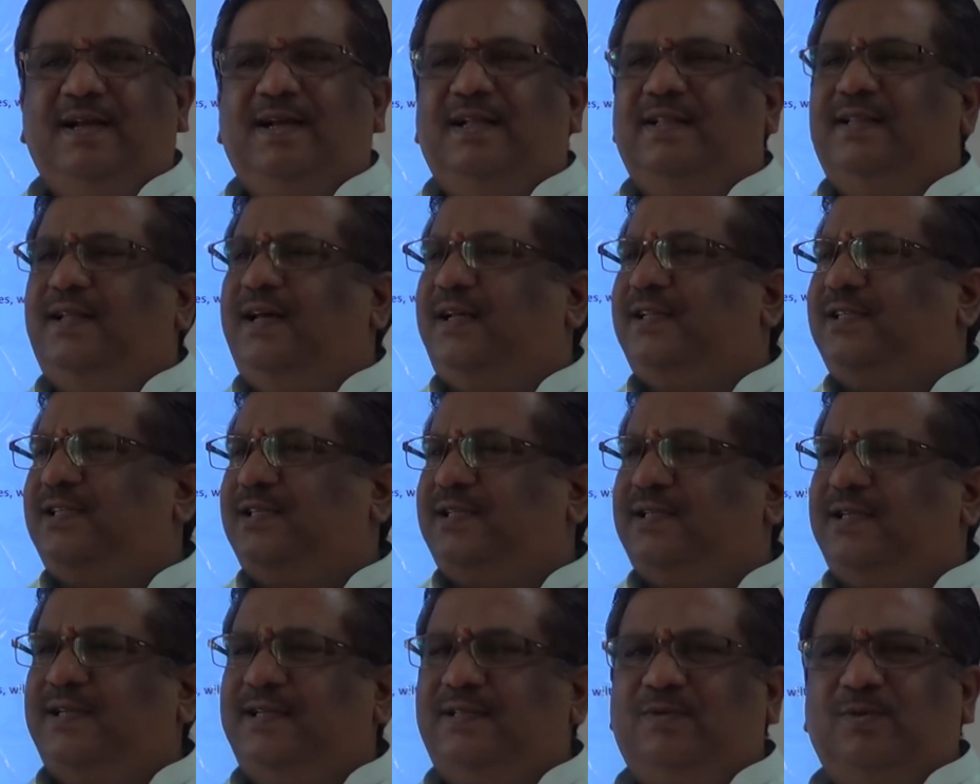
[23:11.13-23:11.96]

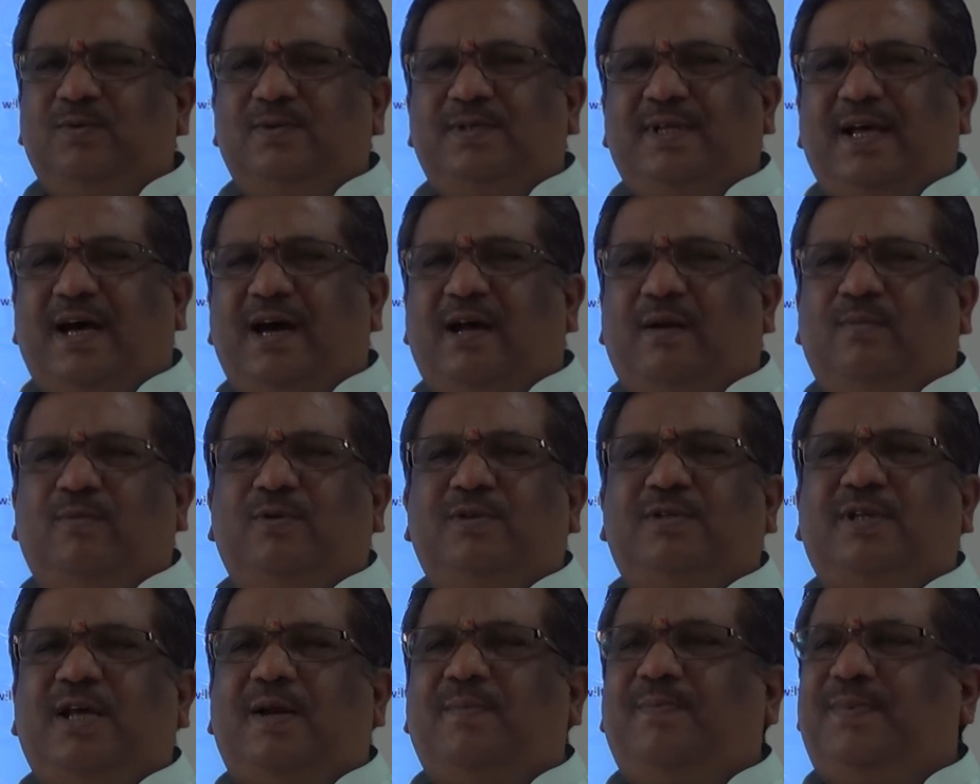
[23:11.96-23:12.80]
Those
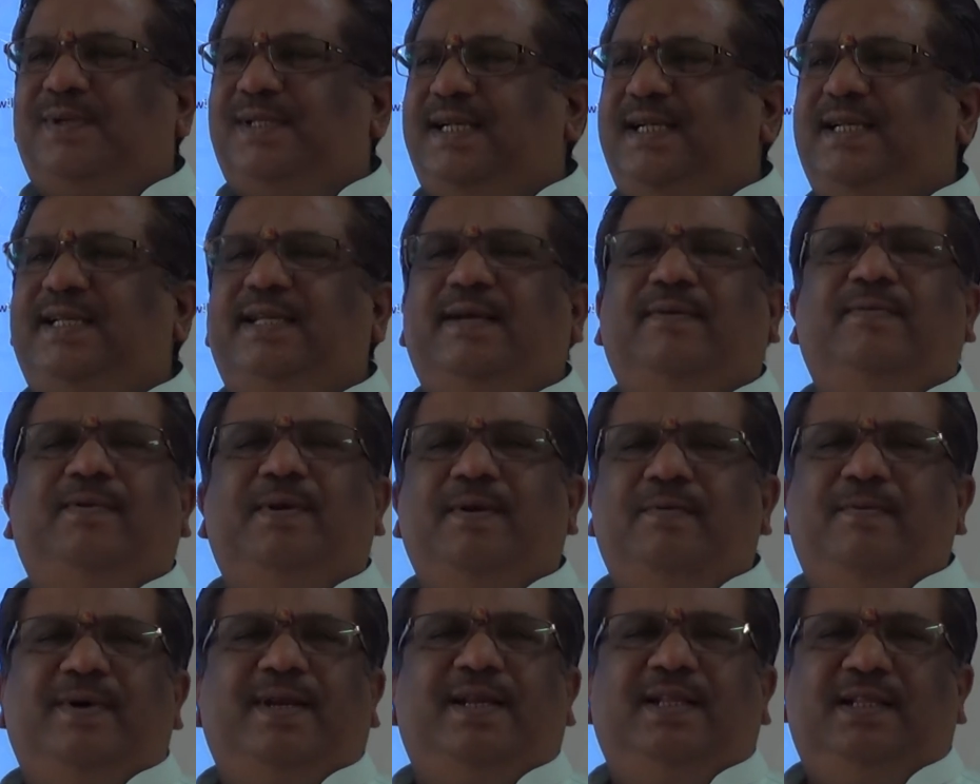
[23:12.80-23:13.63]
hormones are present
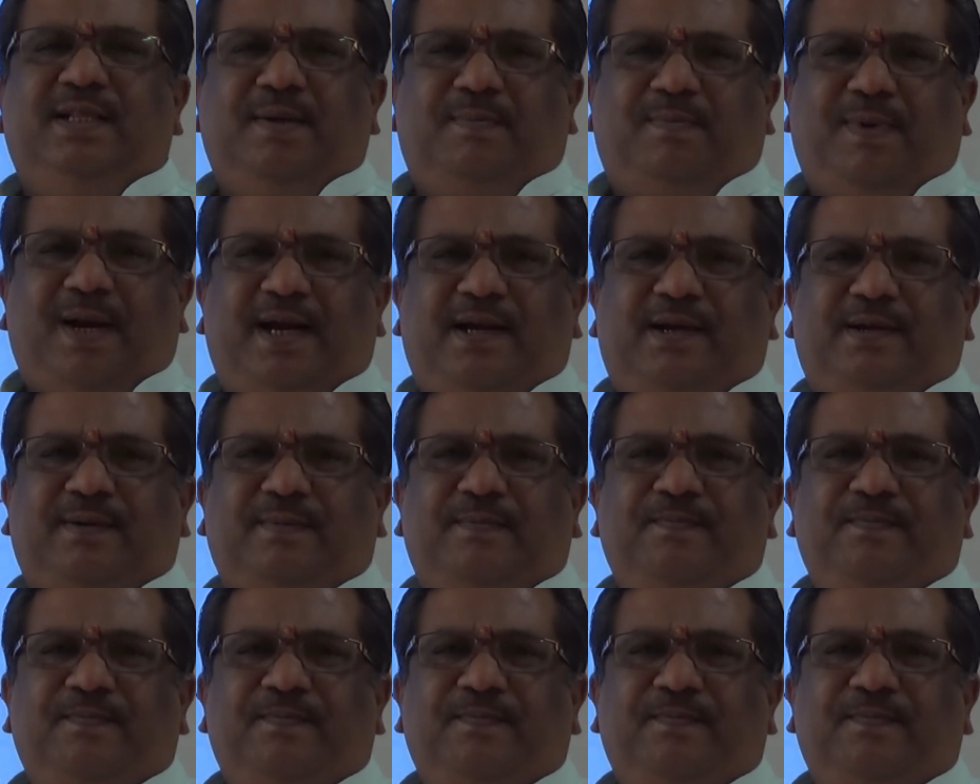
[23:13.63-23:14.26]
everywhere in the plant,